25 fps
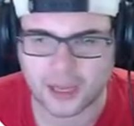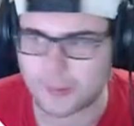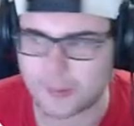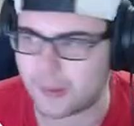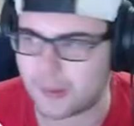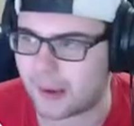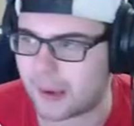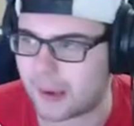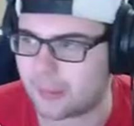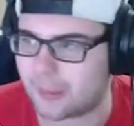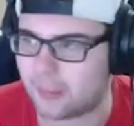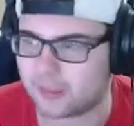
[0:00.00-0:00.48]

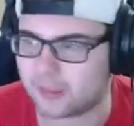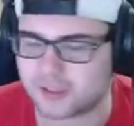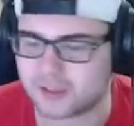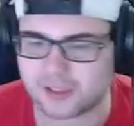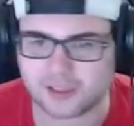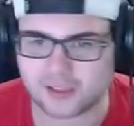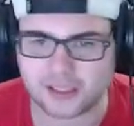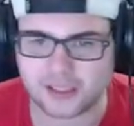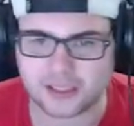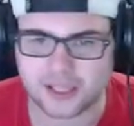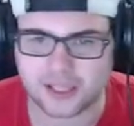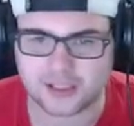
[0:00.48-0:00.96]
I'm supposed to
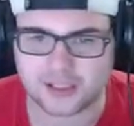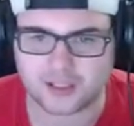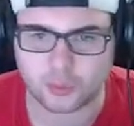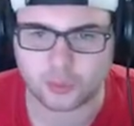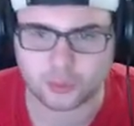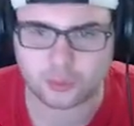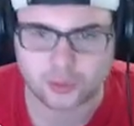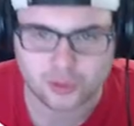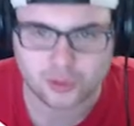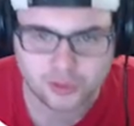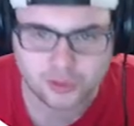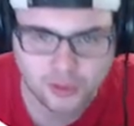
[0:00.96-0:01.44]
see that. It's so
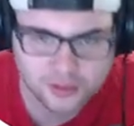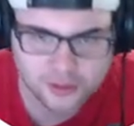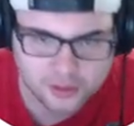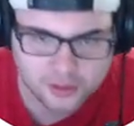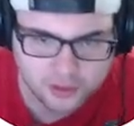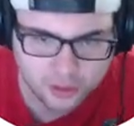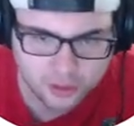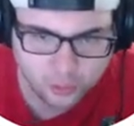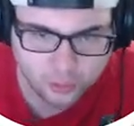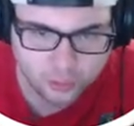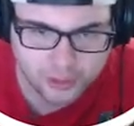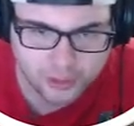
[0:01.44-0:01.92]
it's
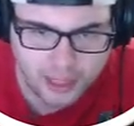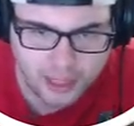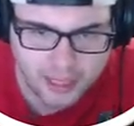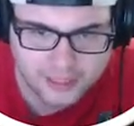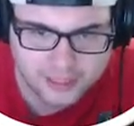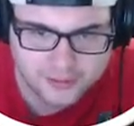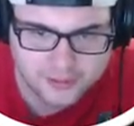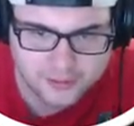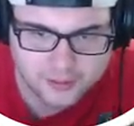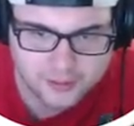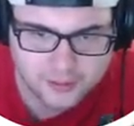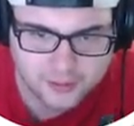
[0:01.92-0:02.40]
so
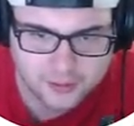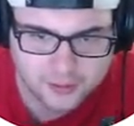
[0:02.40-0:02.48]
light.